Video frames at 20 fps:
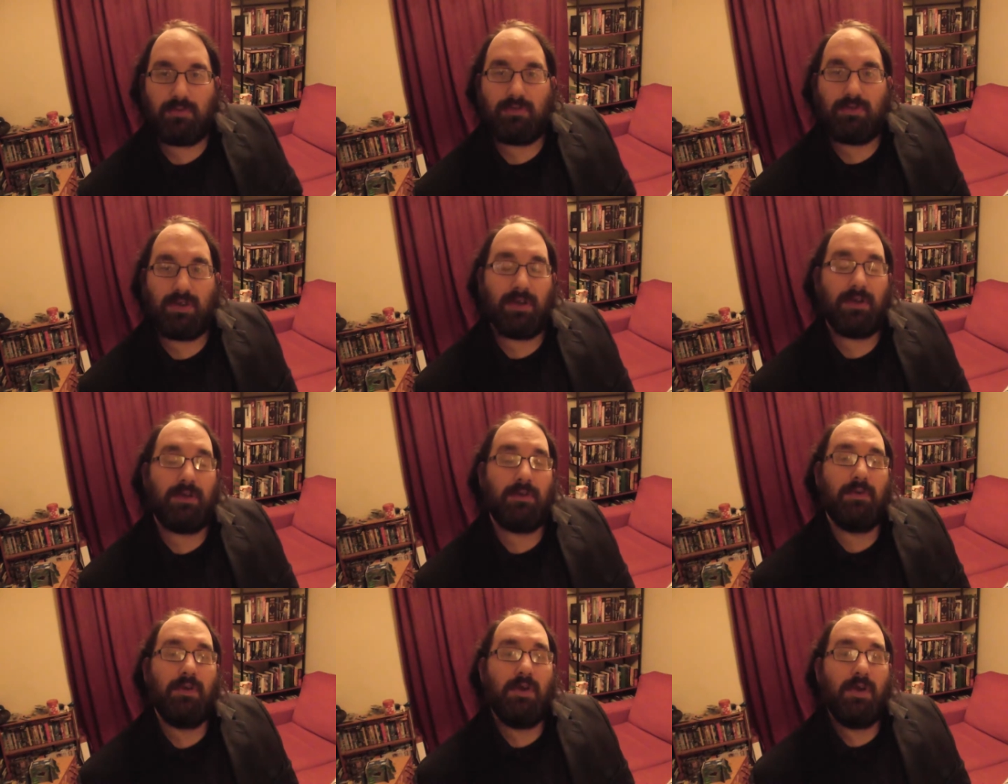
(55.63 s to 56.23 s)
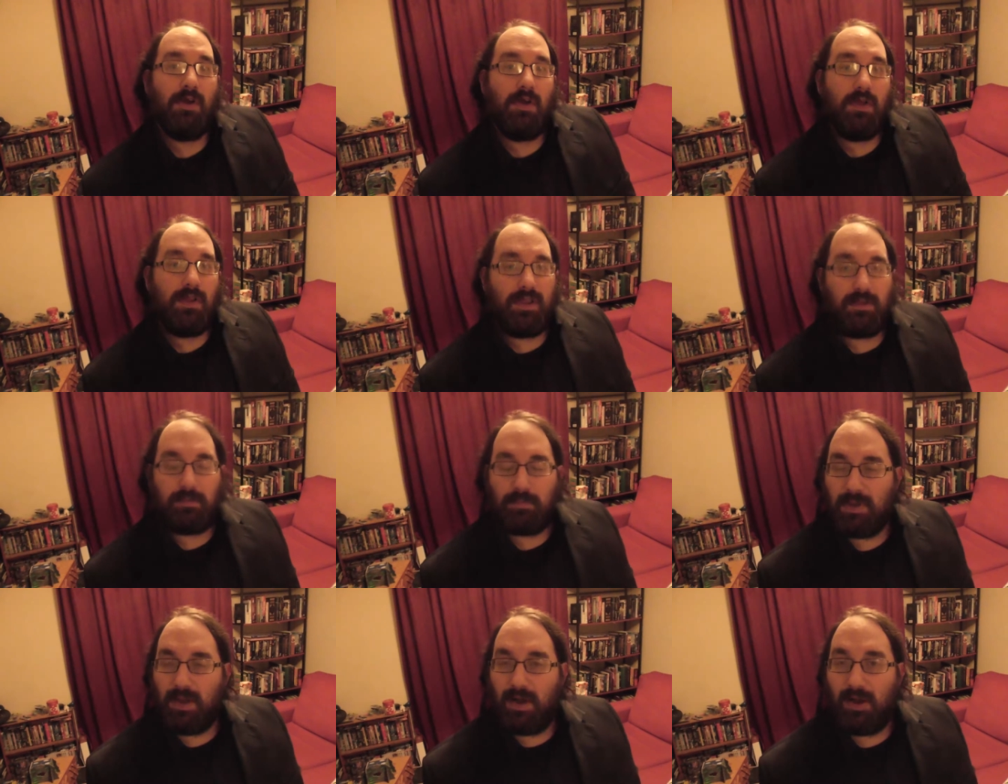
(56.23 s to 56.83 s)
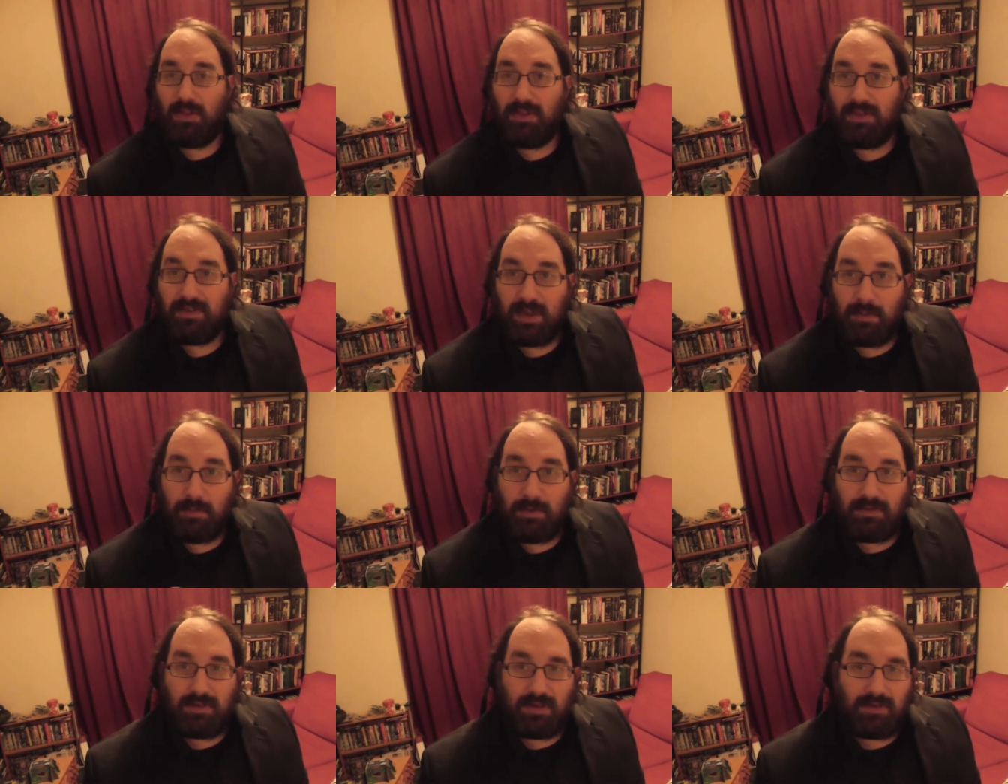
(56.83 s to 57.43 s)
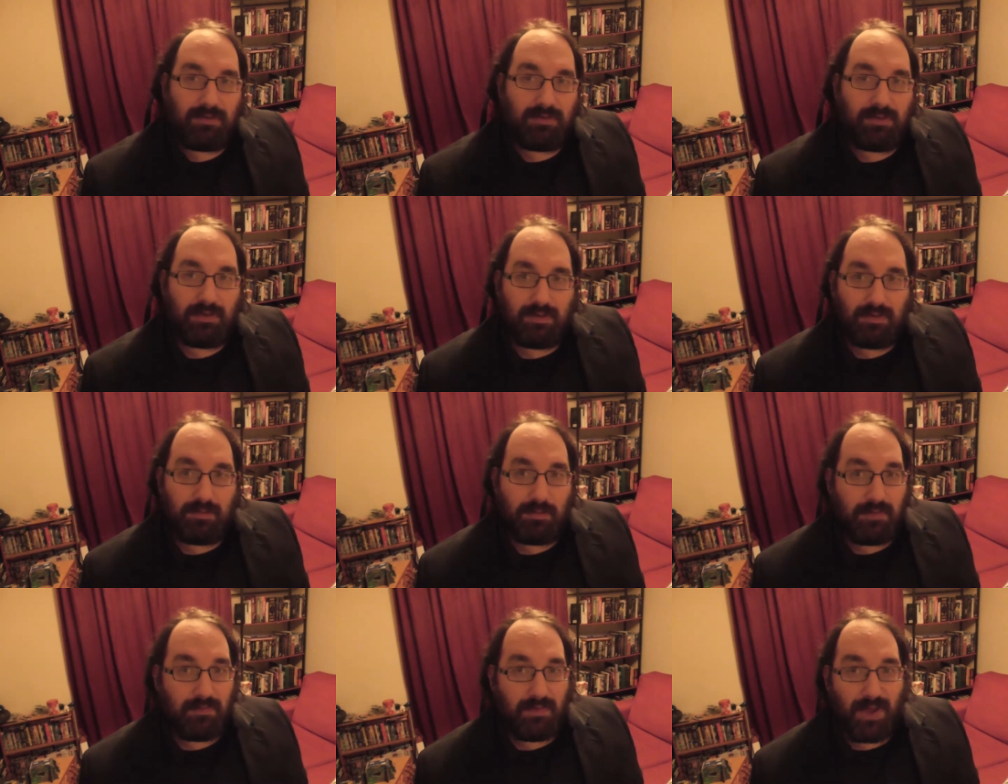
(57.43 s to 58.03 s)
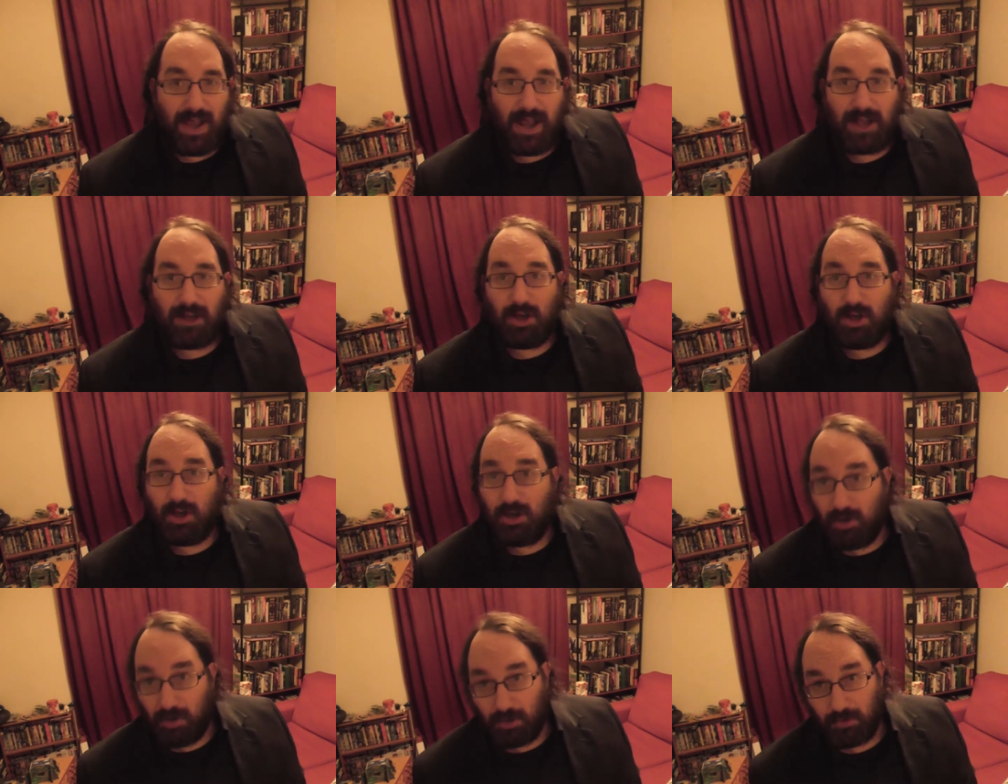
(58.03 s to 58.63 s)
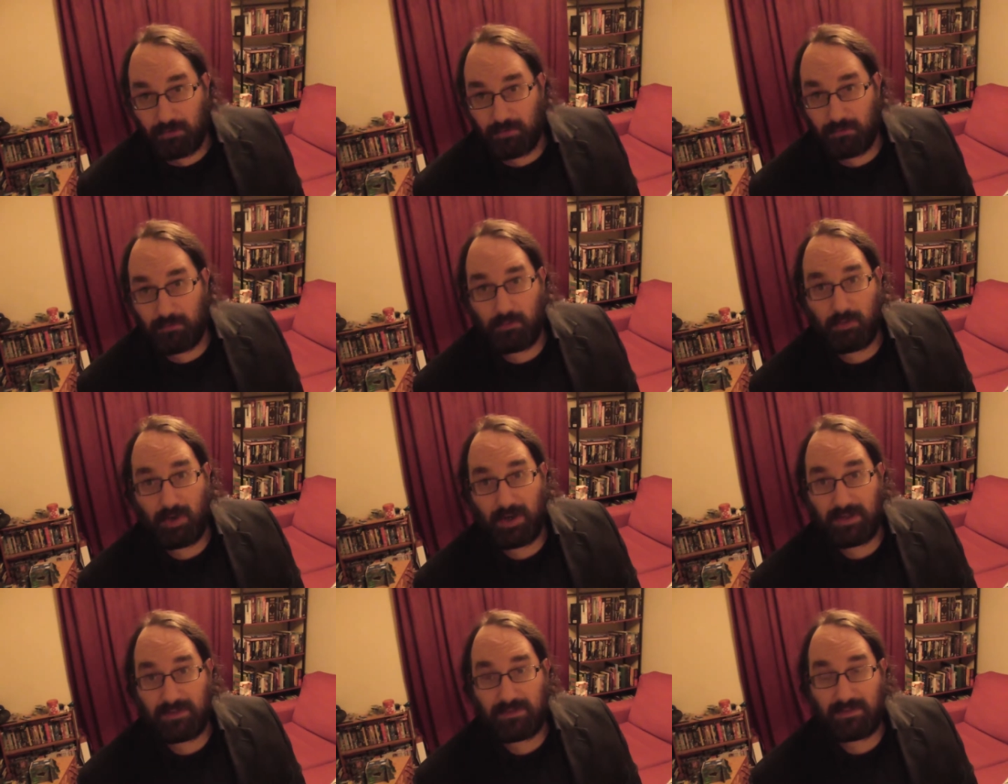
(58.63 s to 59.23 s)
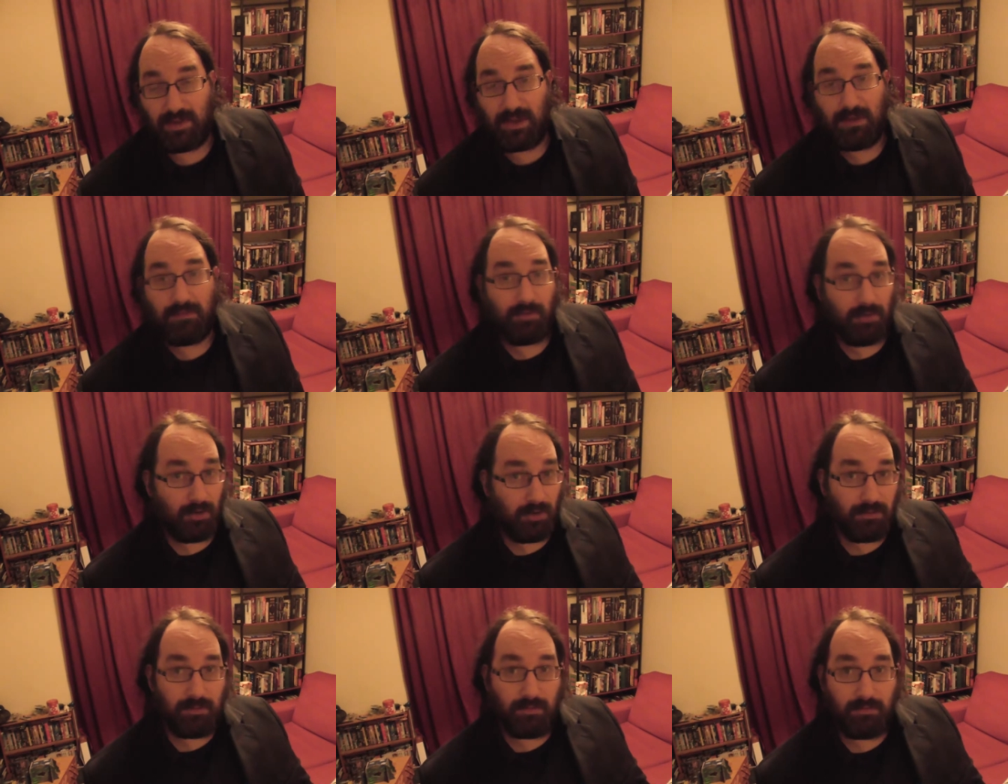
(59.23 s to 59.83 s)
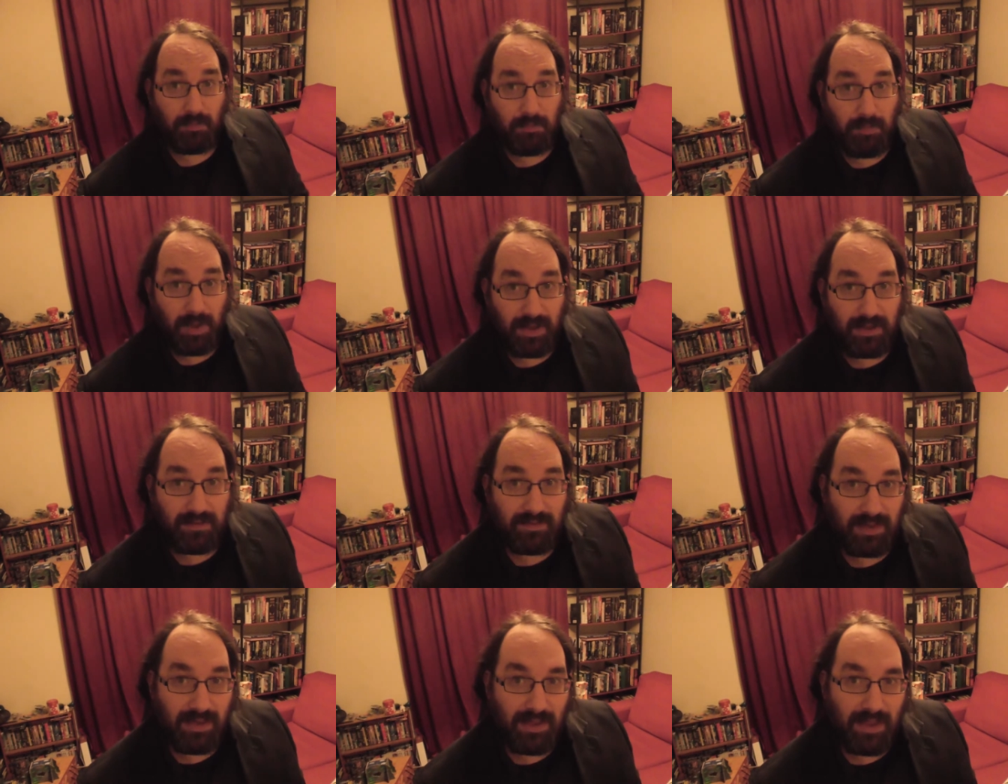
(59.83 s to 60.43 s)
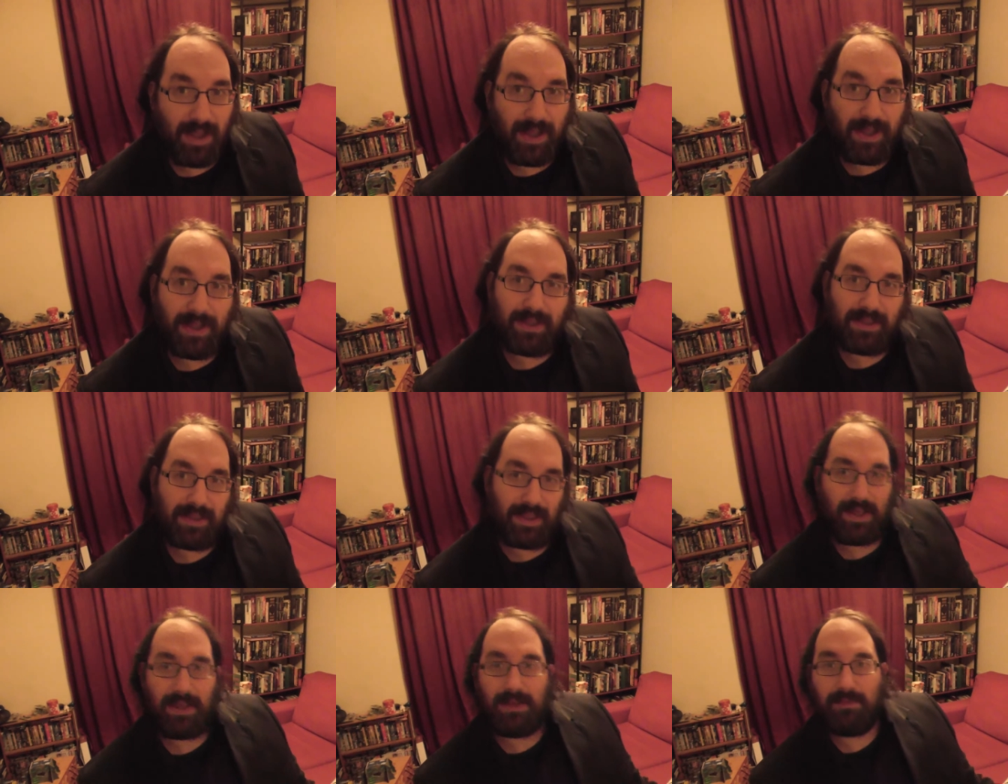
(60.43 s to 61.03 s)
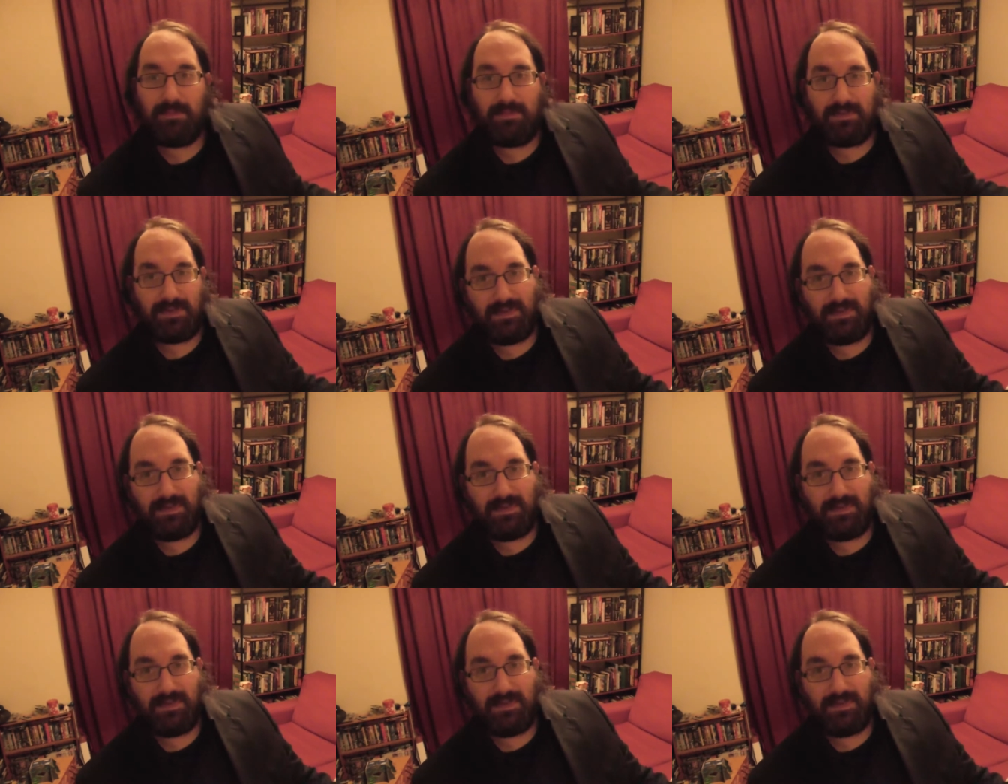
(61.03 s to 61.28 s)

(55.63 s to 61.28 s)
So been, on the demo disc two, we've had lots of great stuff, lots of amazing uh, games